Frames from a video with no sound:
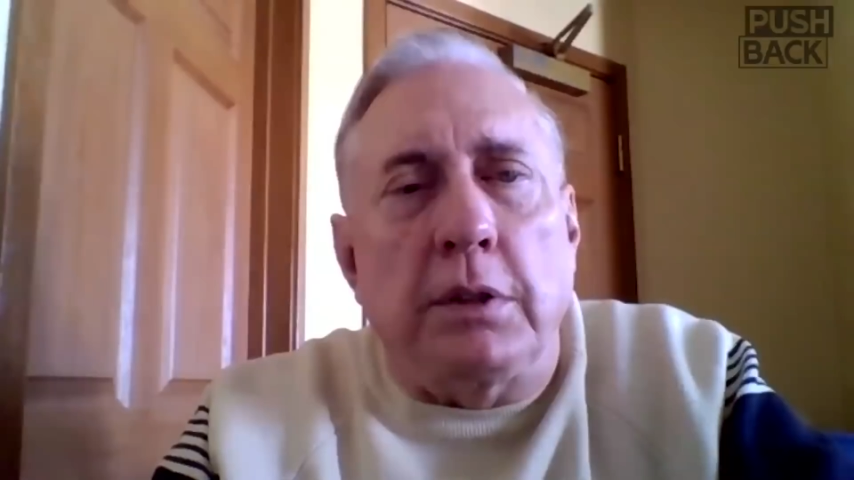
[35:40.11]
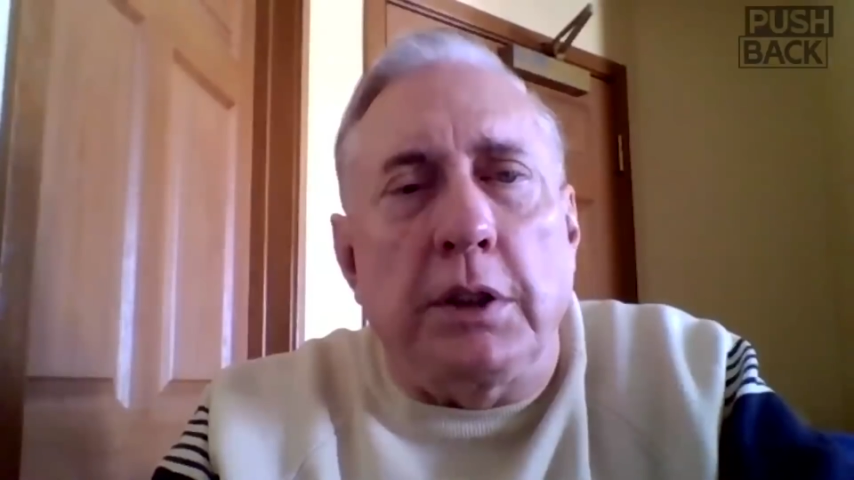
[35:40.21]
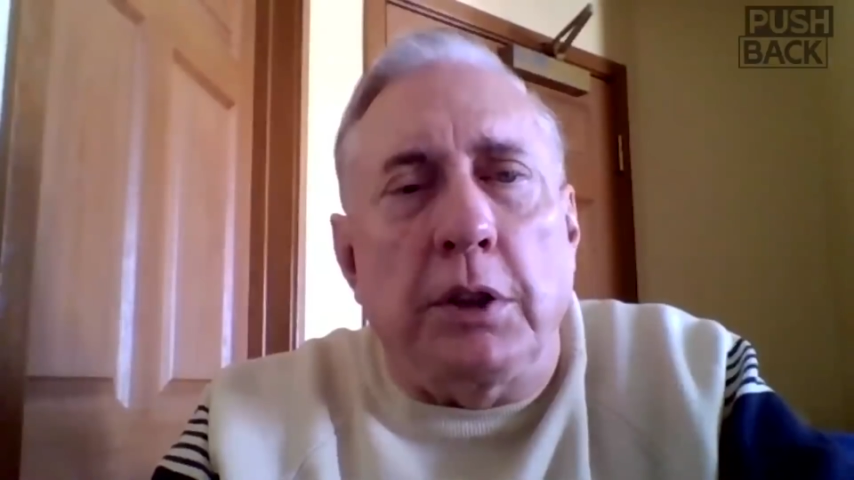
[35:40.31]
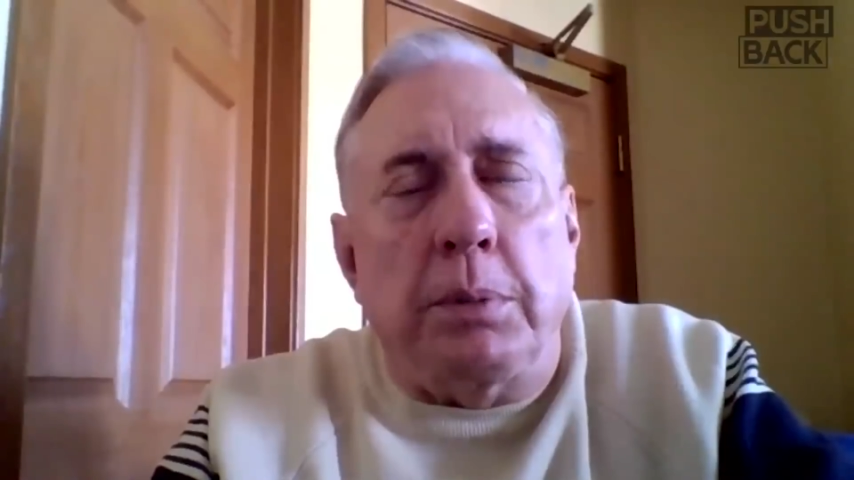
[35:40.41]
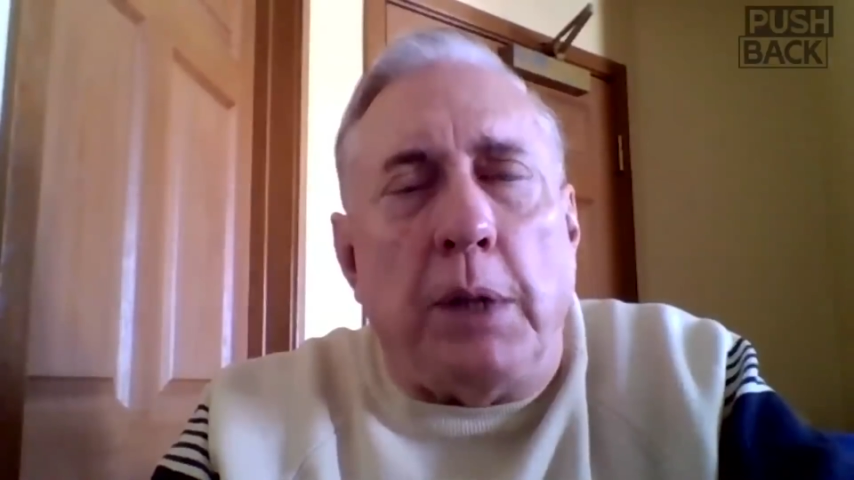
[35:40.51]

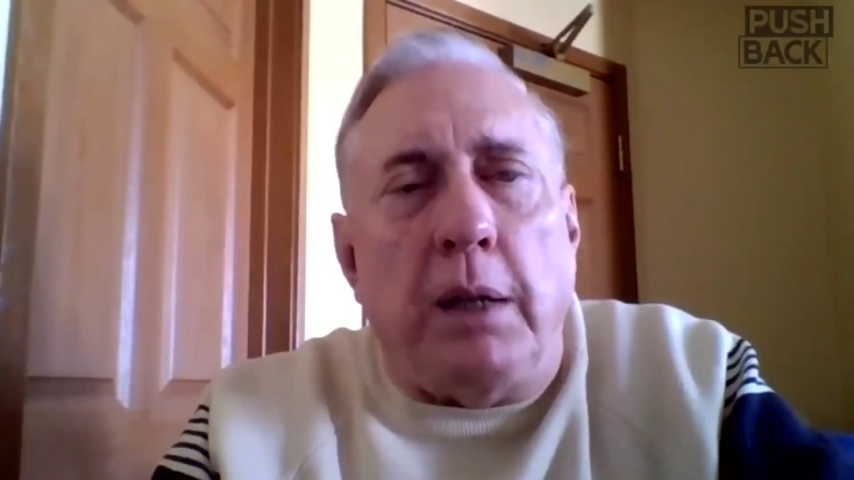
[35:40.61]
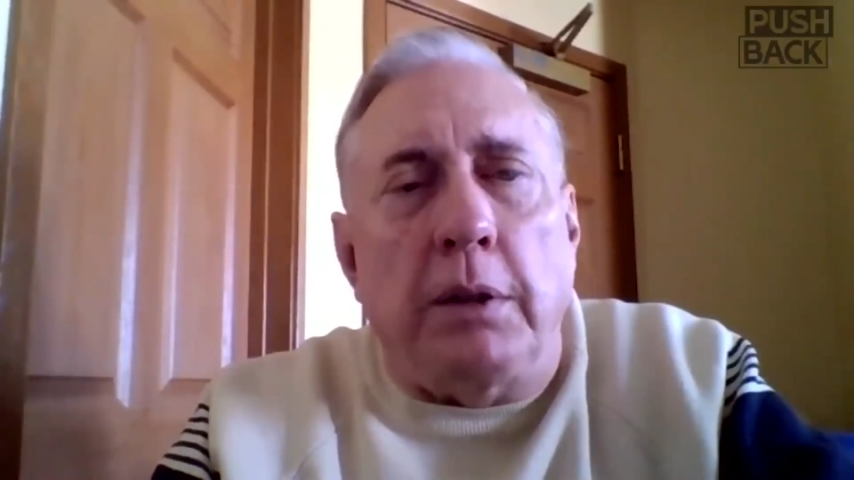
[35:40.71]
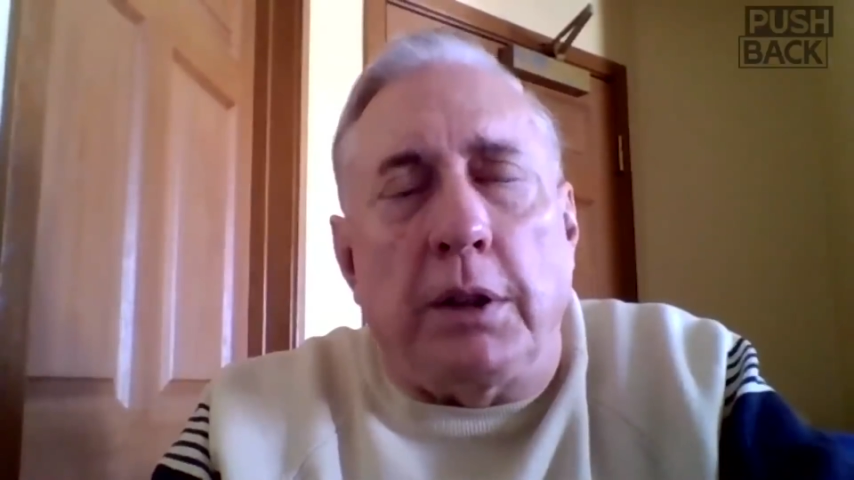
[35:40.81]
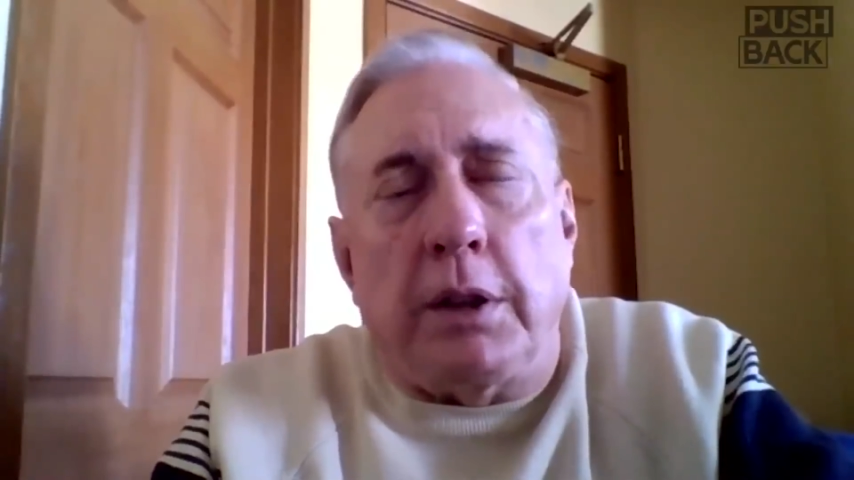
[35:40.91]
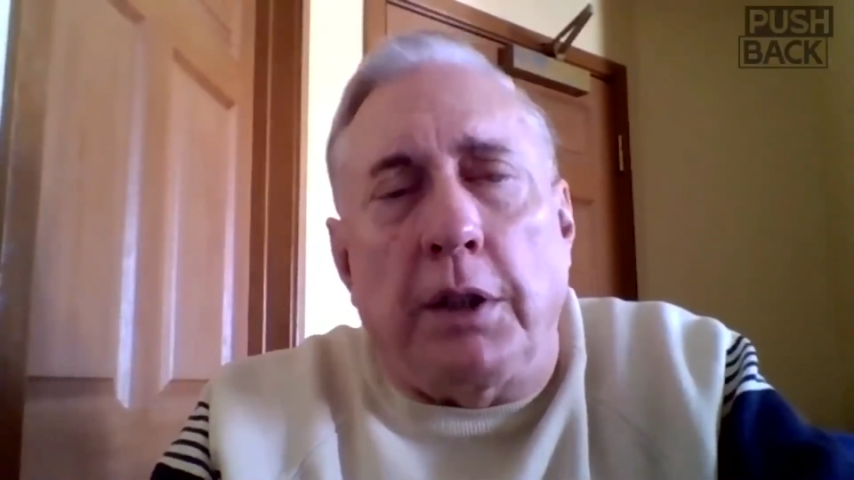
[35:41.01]
the
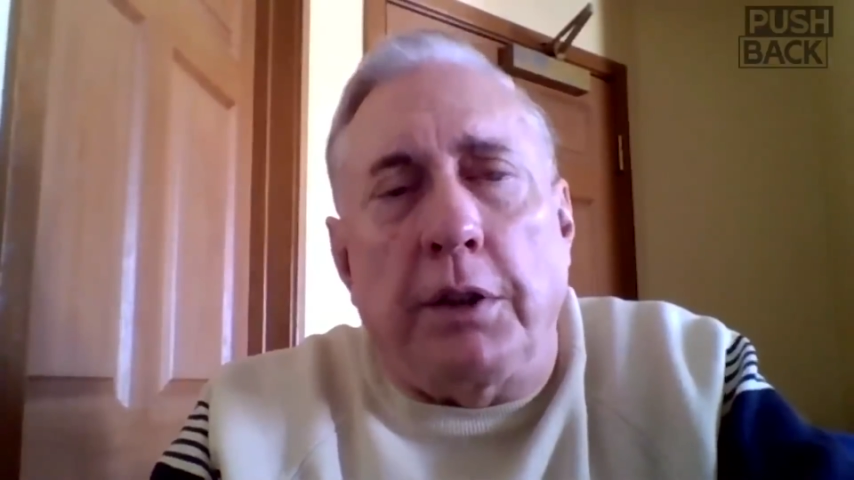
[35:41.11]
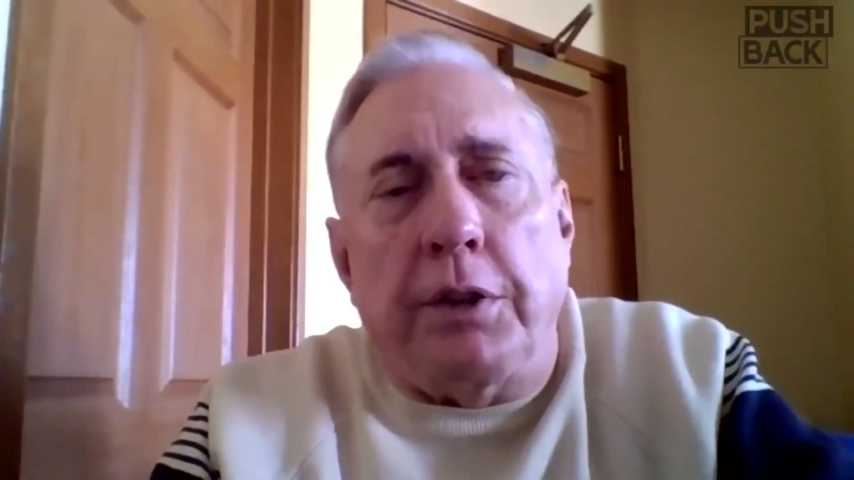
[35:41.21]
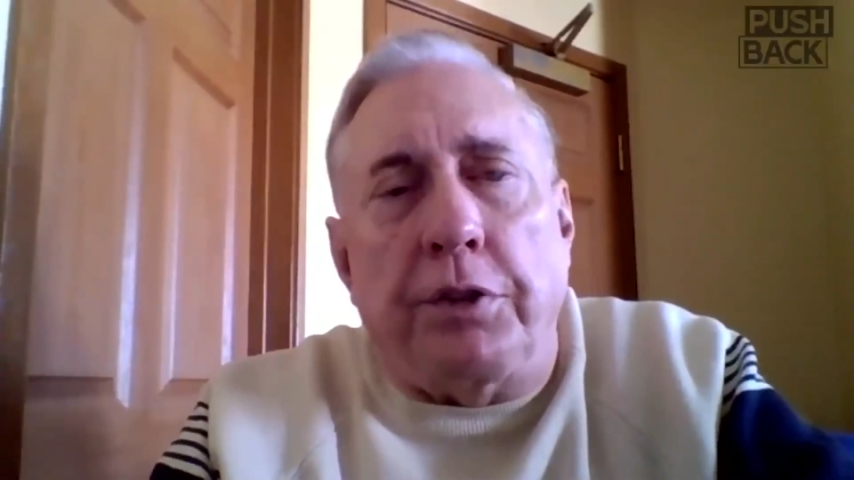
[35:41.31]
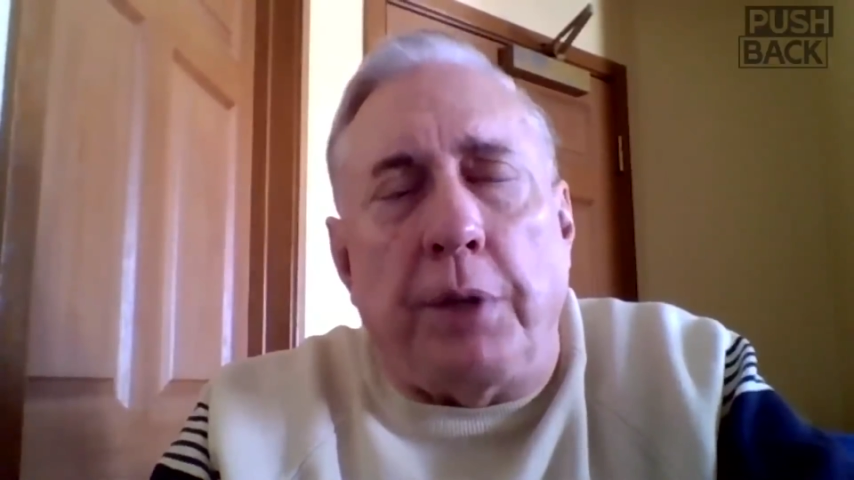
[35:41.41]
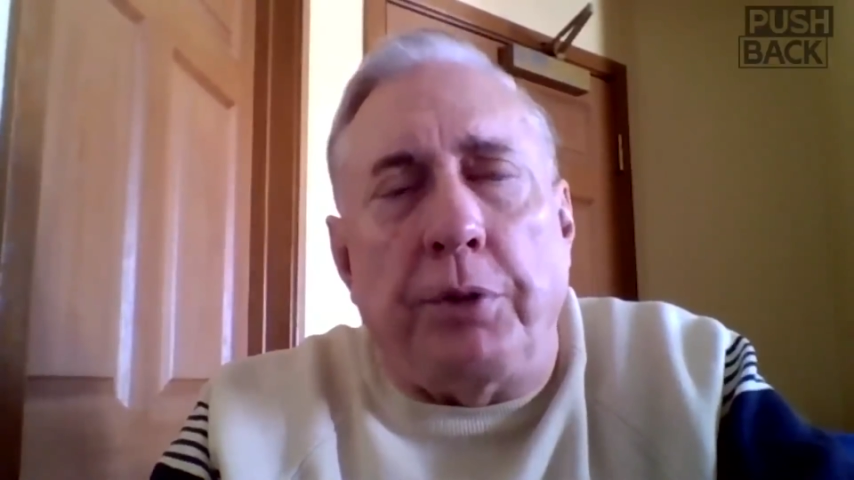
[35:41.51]
Obama or under
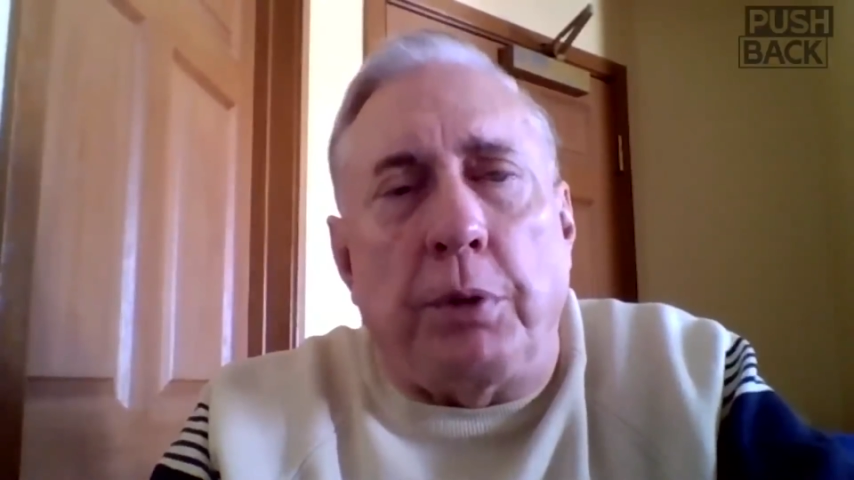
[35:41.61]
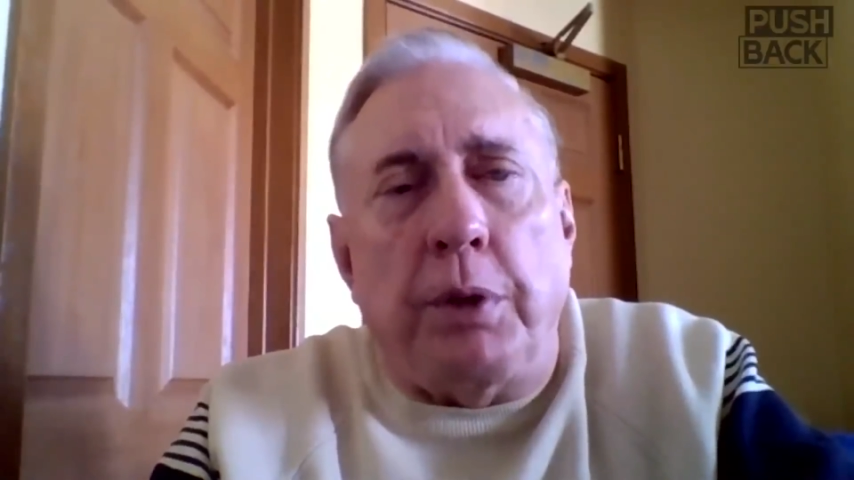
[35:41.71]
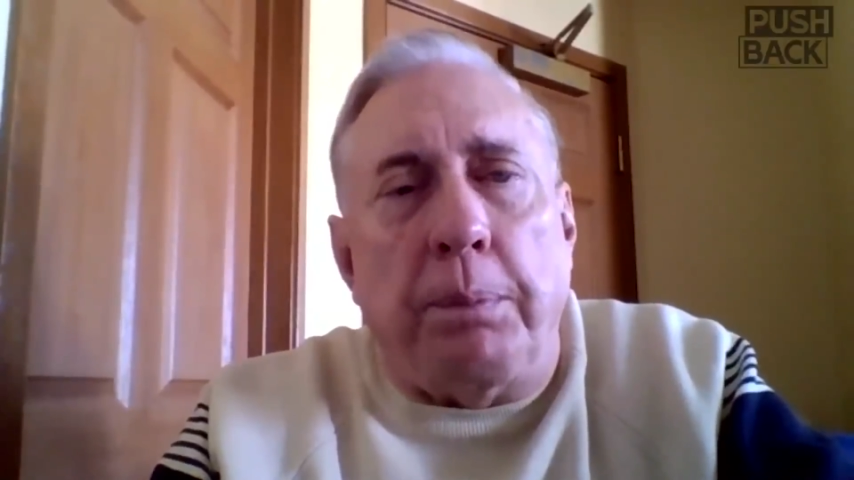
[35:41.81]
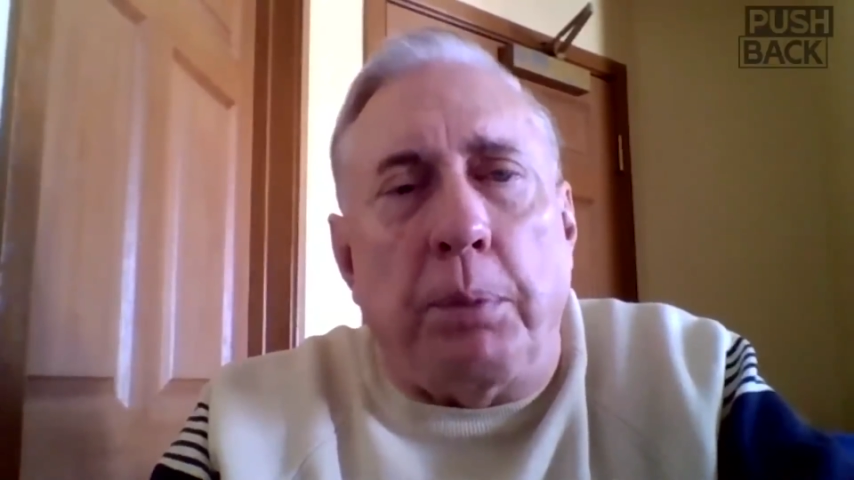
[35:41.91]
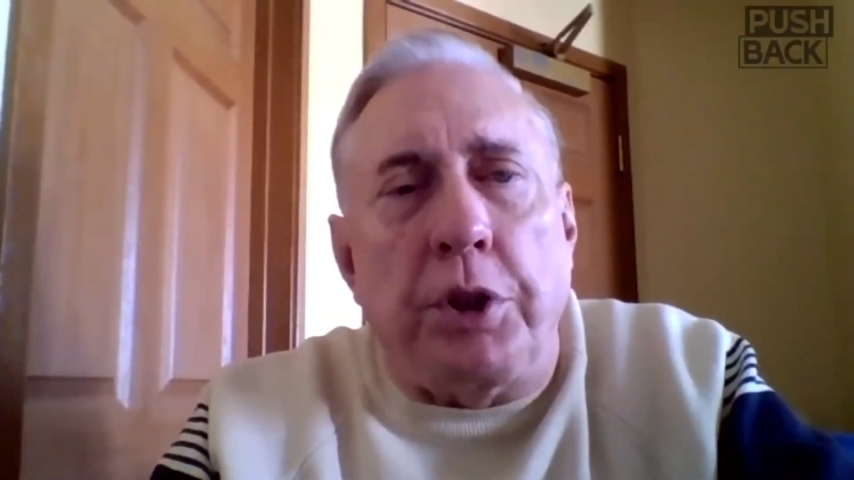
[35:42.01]
the subsequent